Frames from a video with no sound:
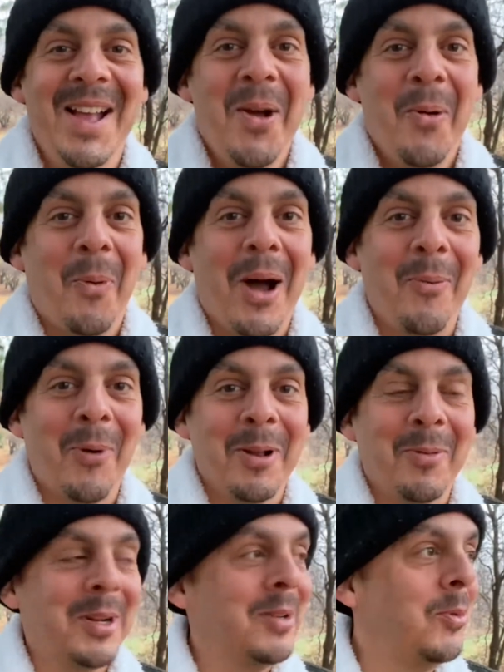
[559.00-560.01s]
why, what, what,
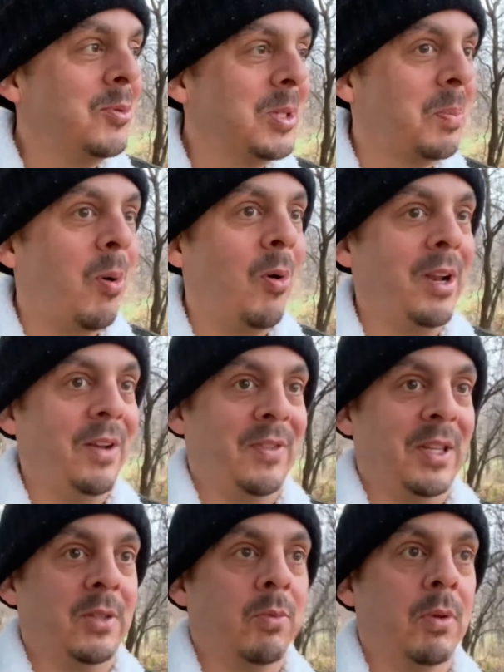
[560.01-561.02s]
what, was the point of
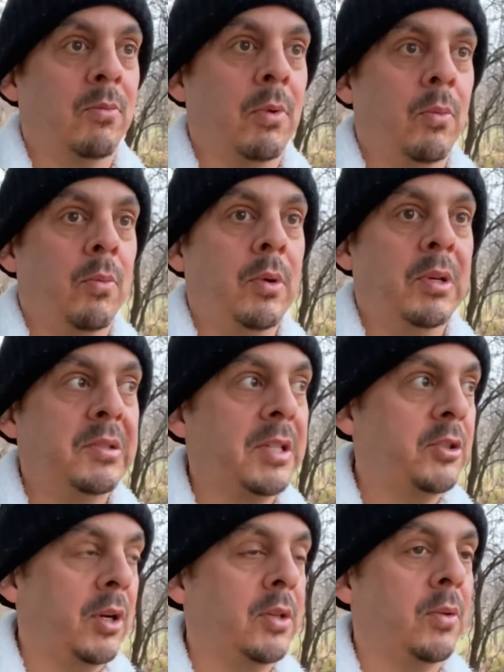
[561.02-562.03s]
this? What, what, what, was I
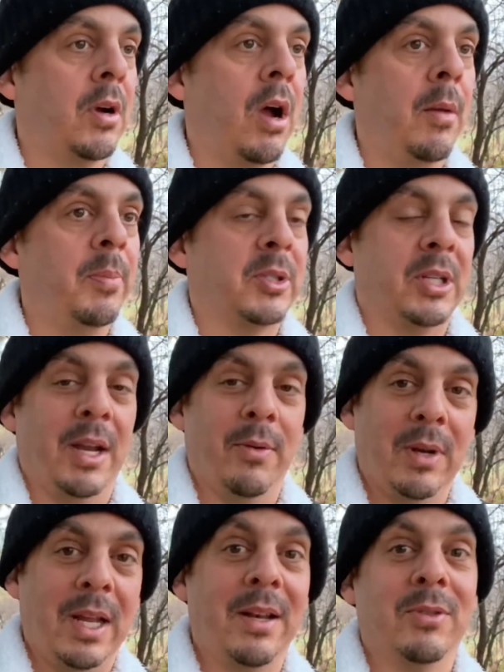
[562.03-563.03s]
trying to accomplish? And, I,
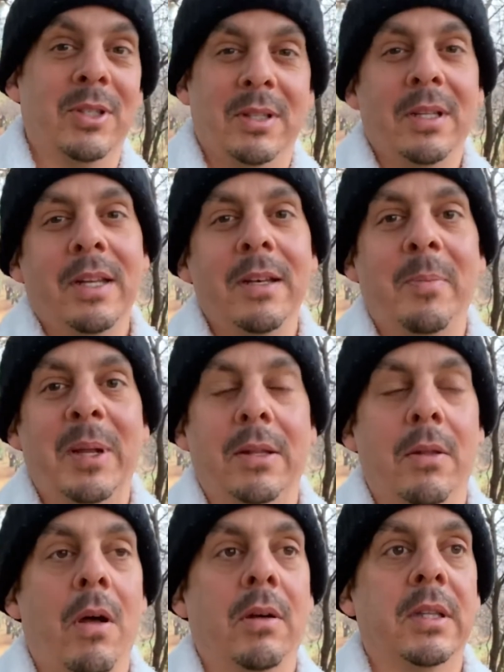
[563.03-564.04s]
and it, was, it ended up being a
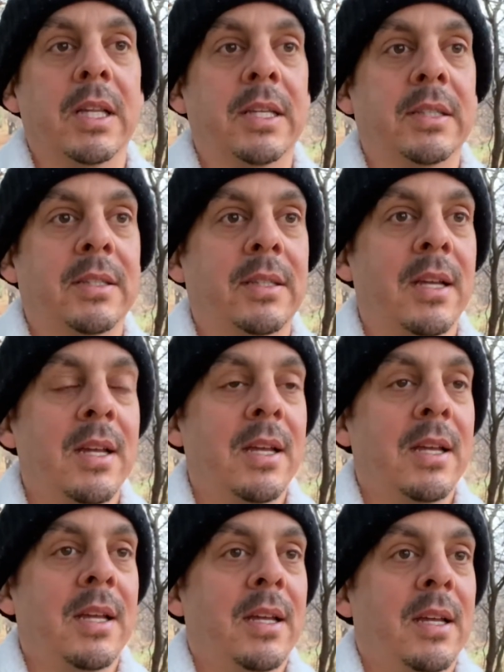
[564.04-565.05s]
long list.
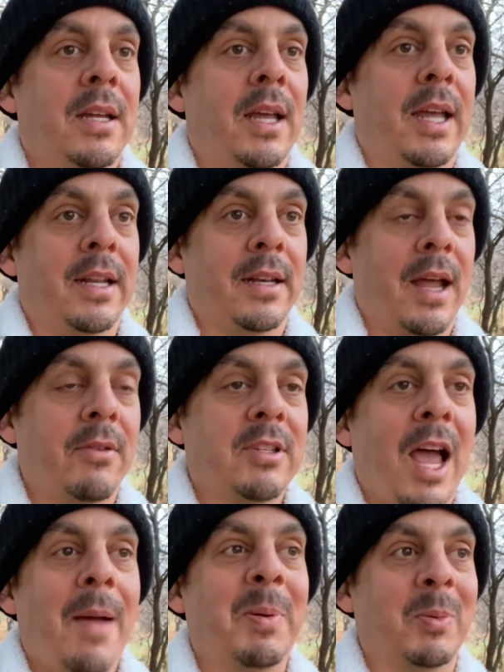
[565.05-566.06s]
And I was
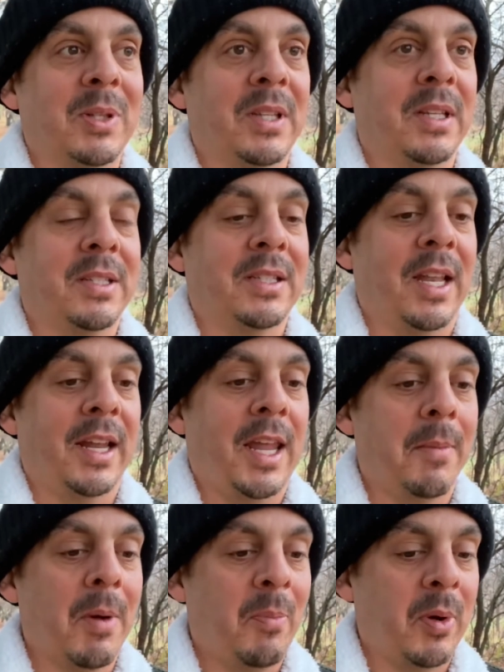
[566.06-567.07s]
happy with the list that I
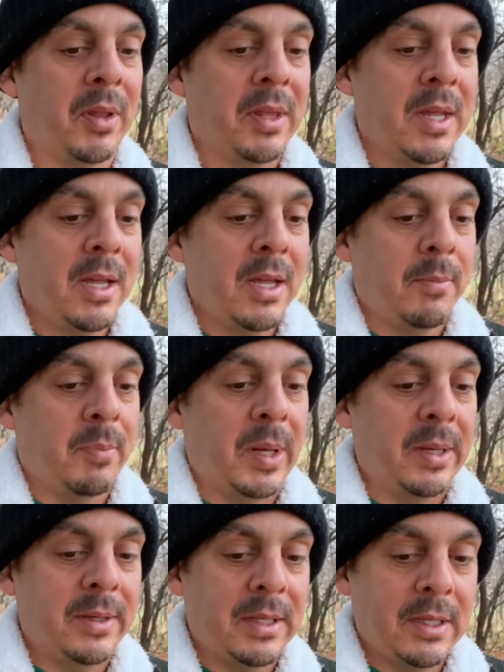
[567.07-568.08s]
came up with.
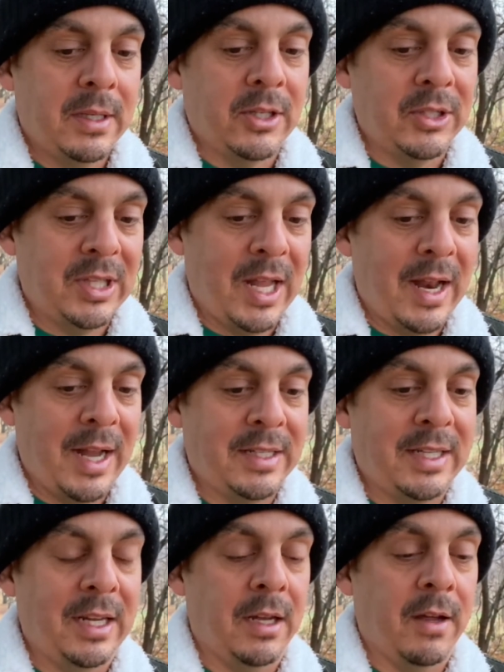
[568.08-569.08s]
But just that
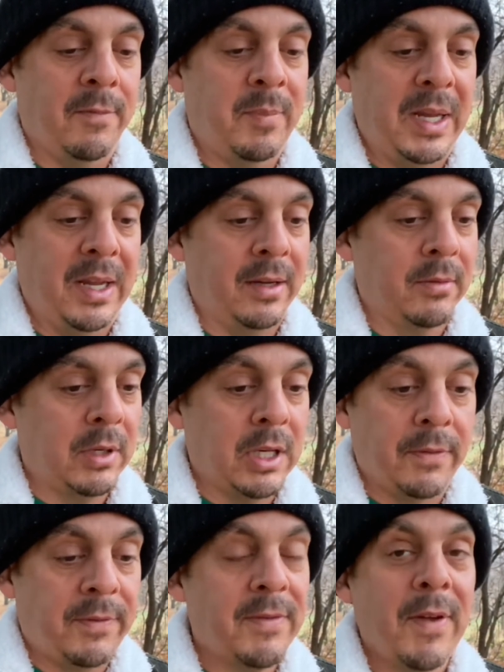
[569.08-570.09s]
idea of being, you know,
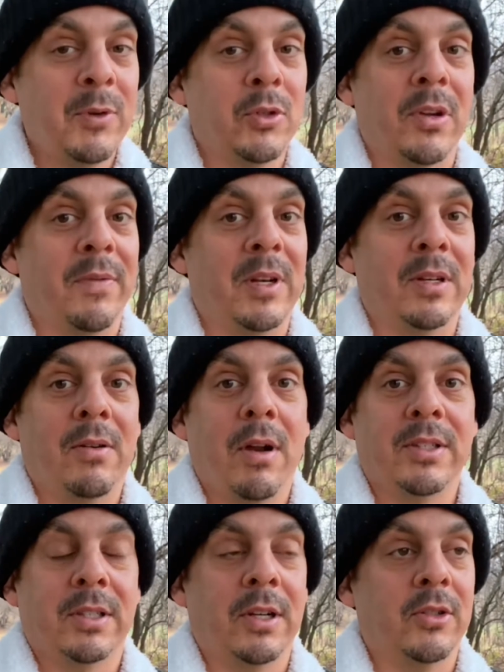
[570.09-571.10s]
if you've ever driven
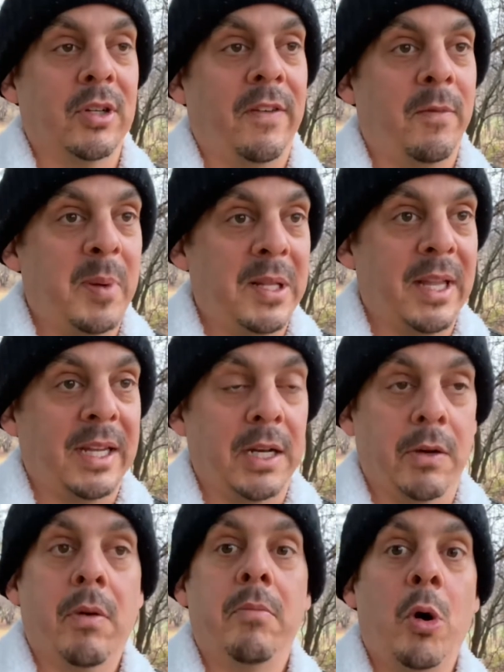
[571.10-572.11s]
across the country, you've been like in
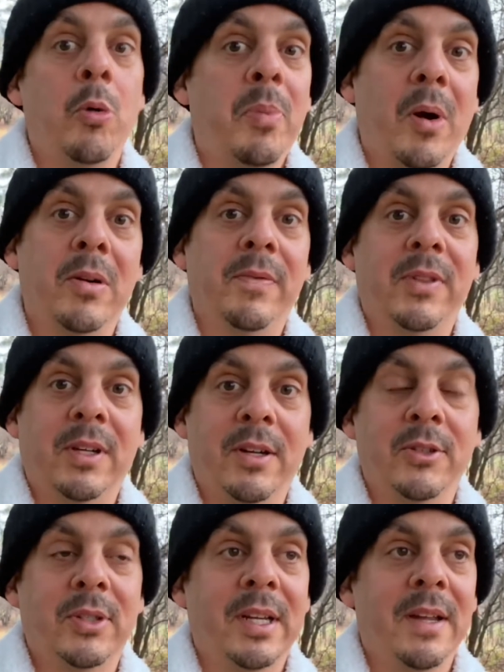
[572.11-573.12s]
a remote part of the
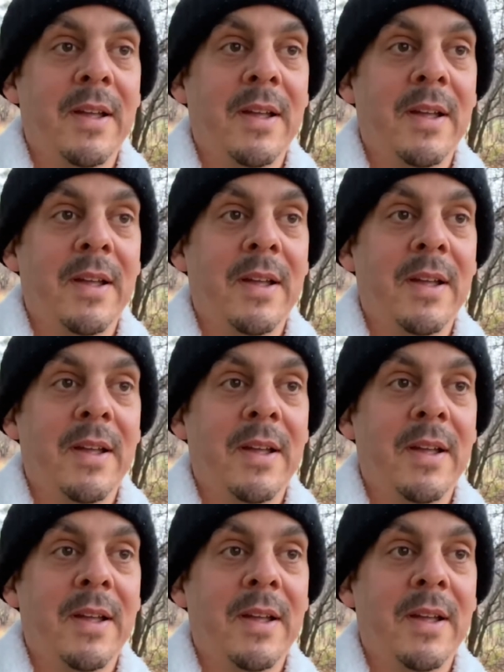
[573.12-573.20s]
country,